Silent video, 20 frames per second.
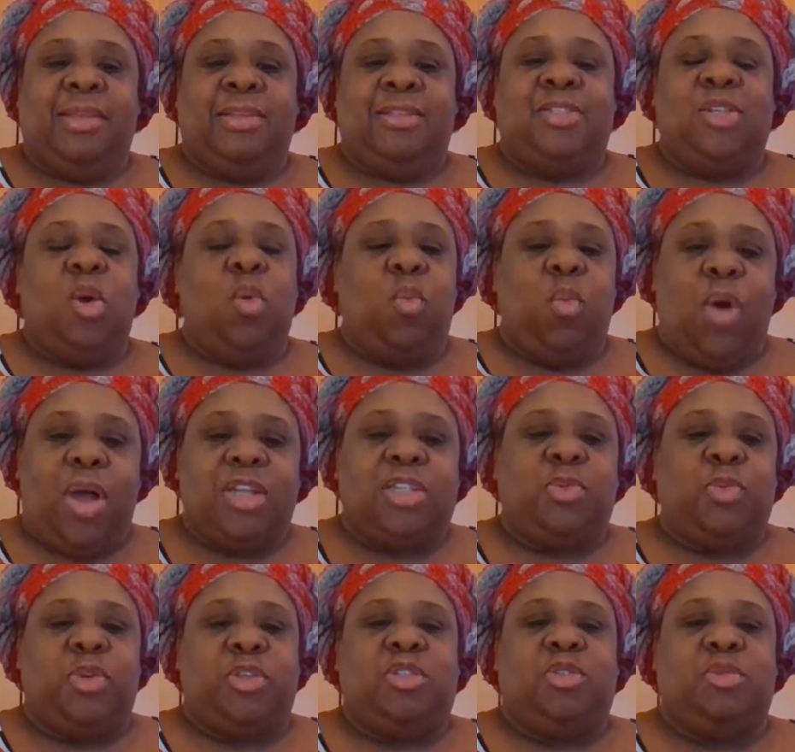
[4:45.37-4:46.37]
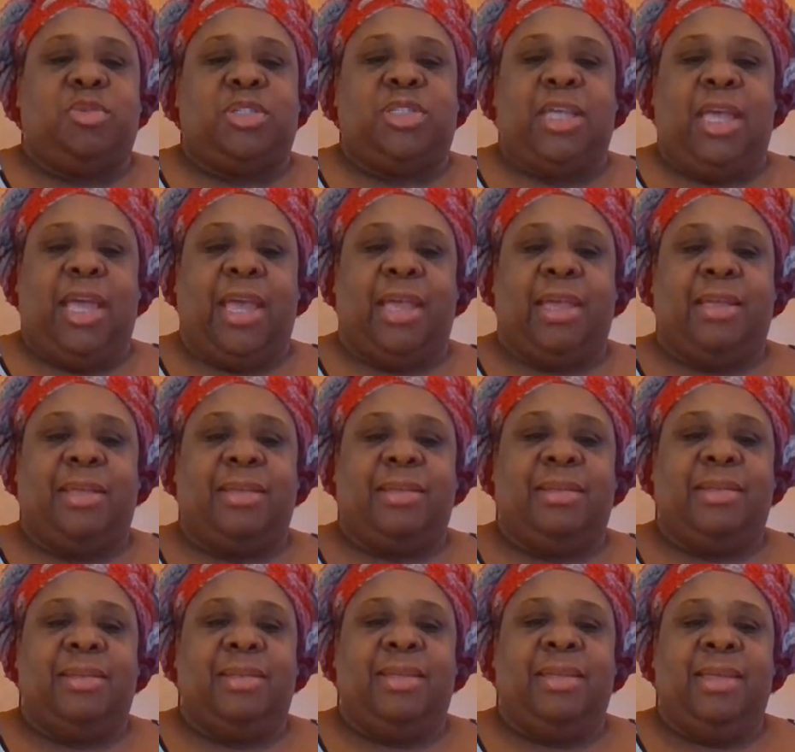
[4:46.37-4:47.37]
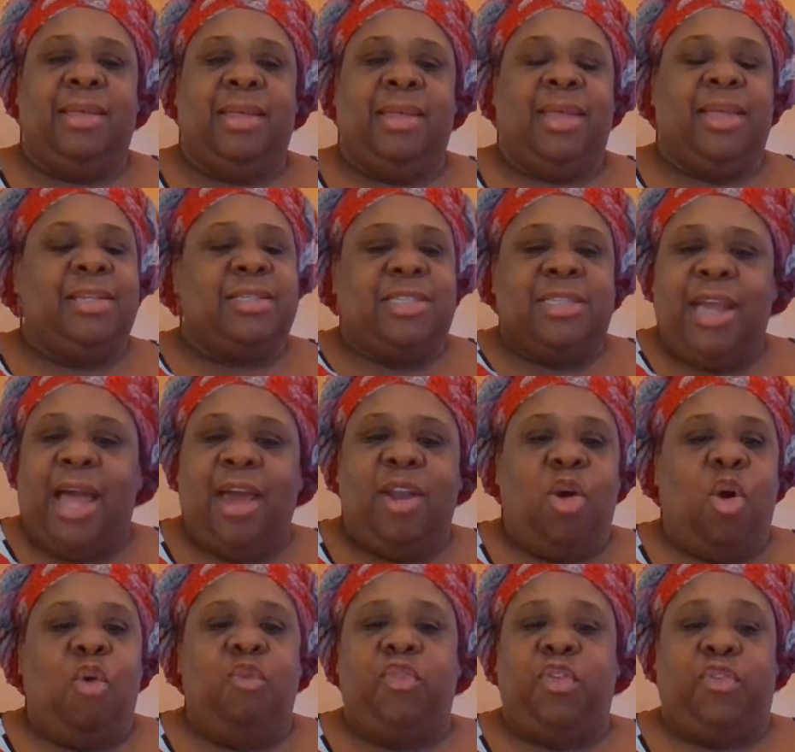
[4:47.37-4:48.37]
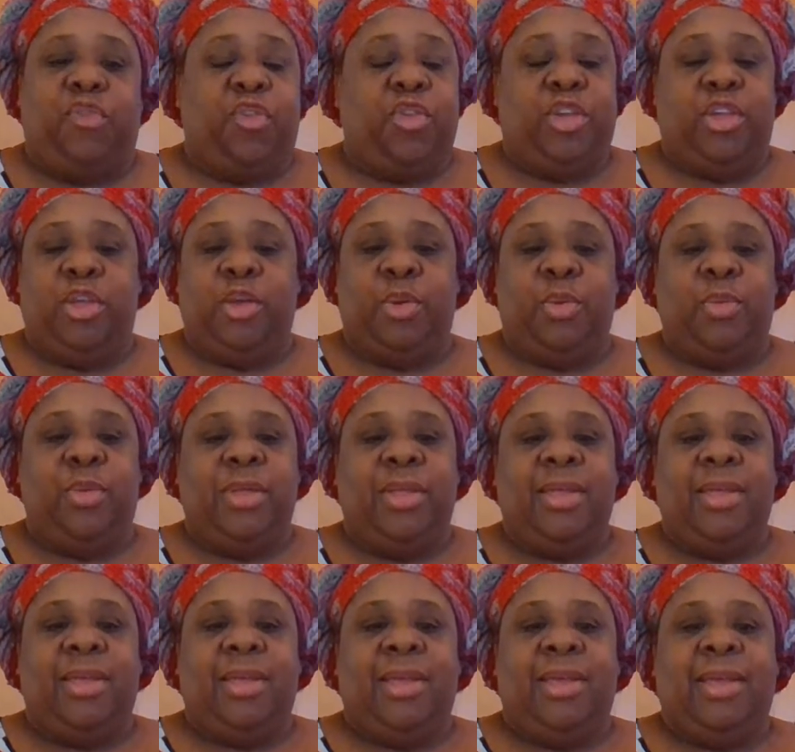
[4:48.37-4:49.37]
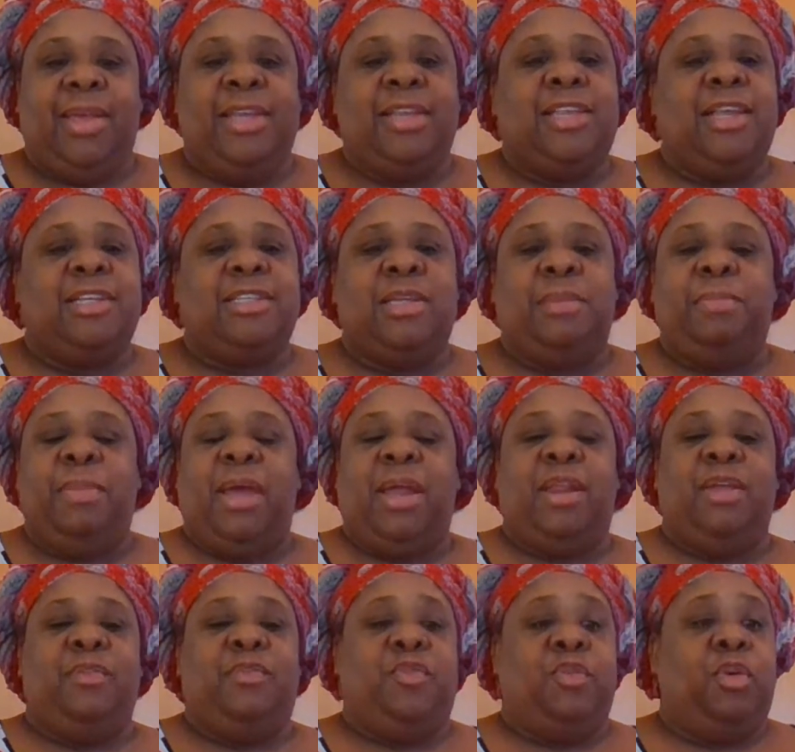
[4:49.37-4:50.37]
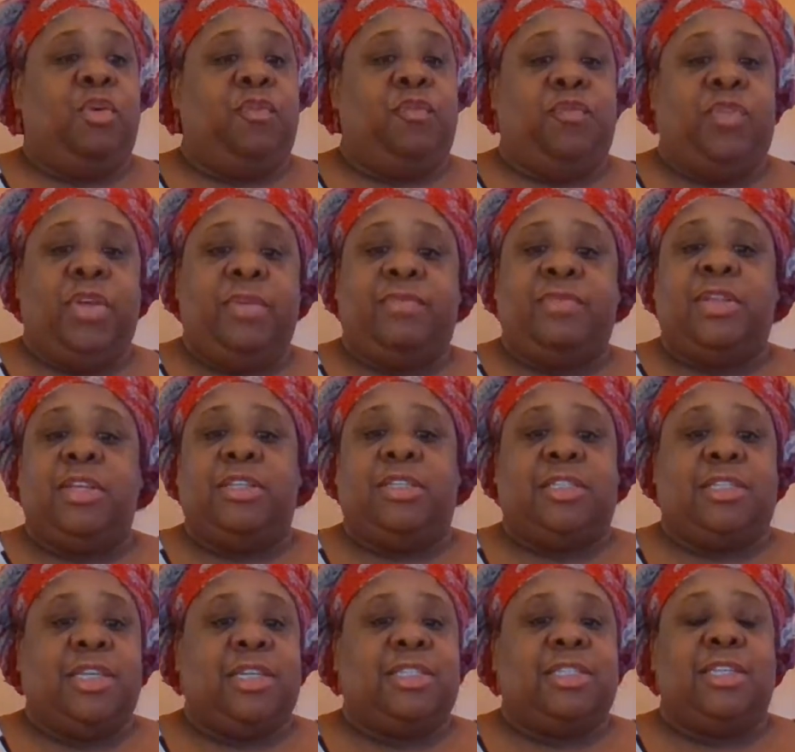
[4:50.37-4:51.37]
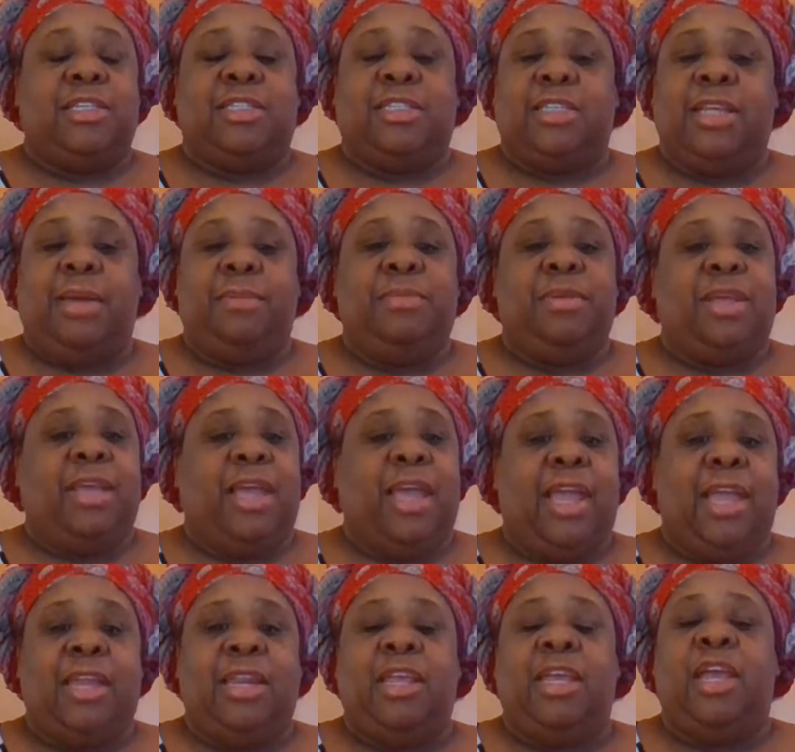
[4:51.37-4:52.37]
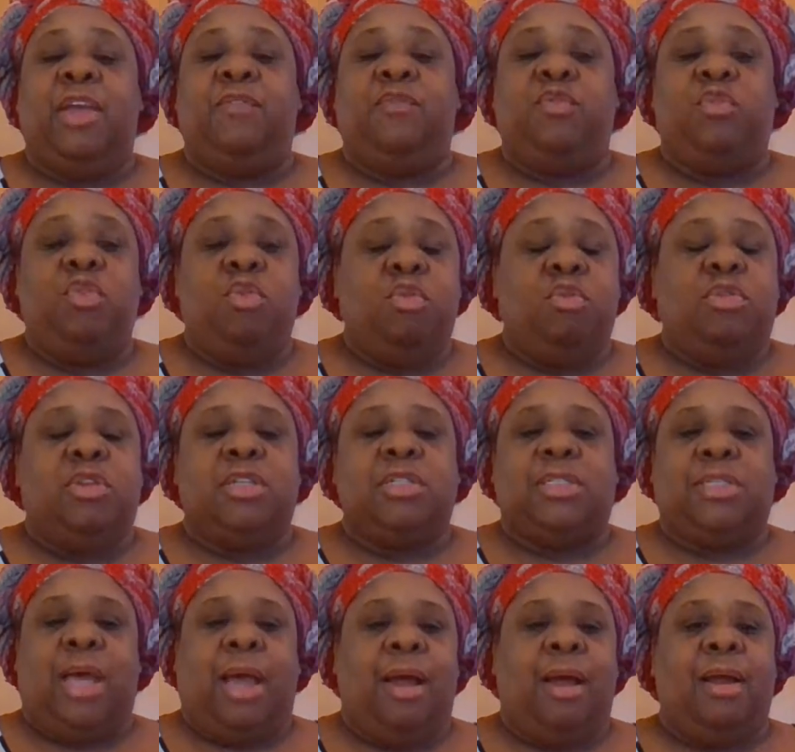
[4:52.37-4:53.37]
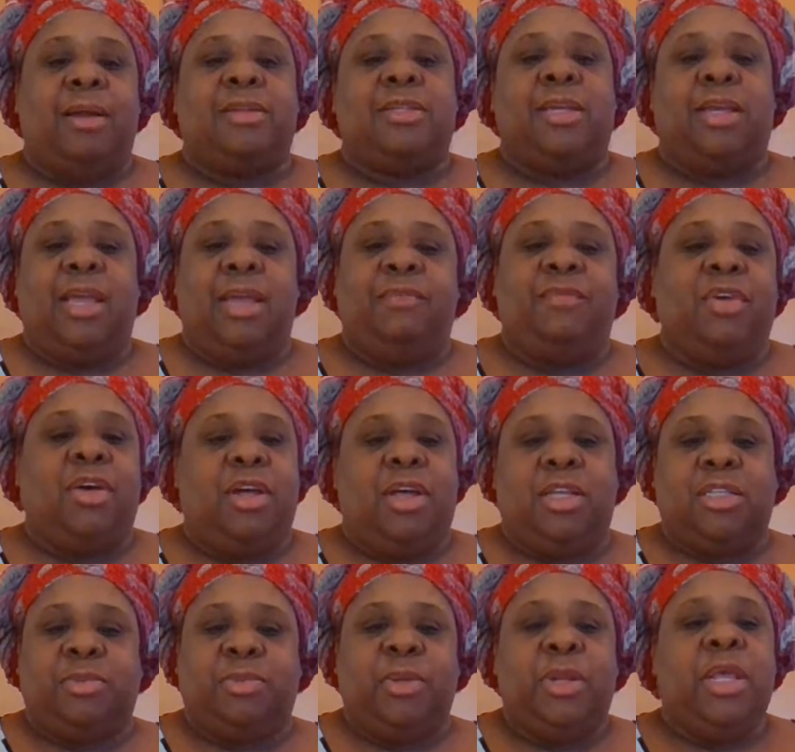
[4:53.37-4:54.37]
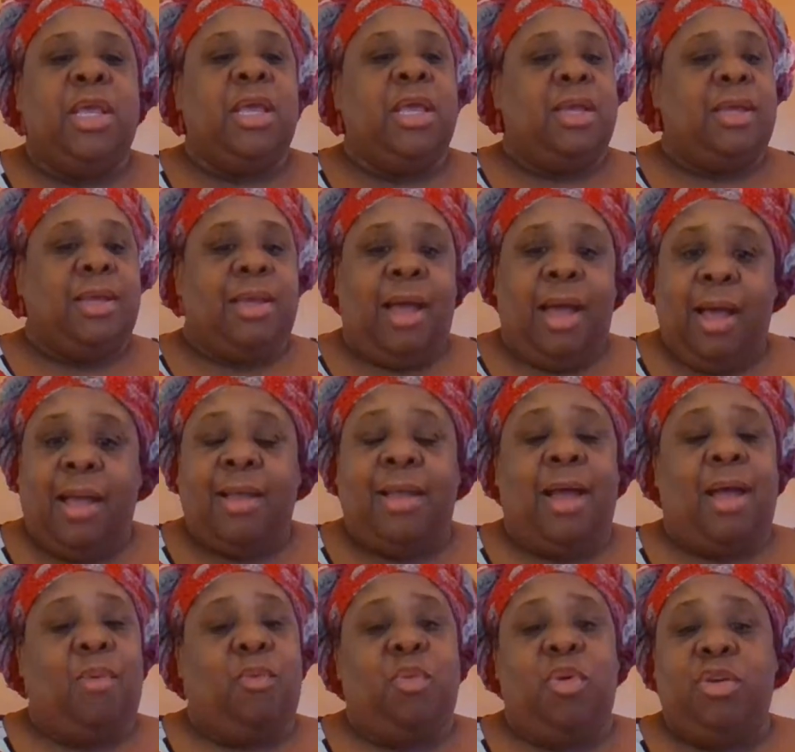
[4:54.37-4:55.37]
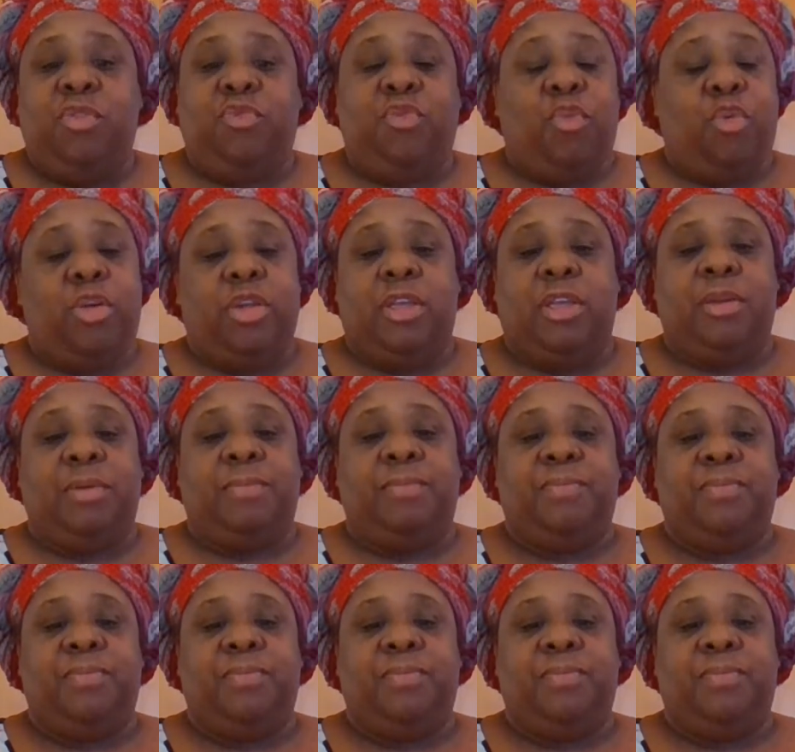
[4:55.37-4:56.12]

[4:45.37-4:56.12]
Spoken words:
So watch what you say. It's not over for you. It doesn't matter if you're 50, 60, 70, 80. If you desire to have a husband, God got one for you.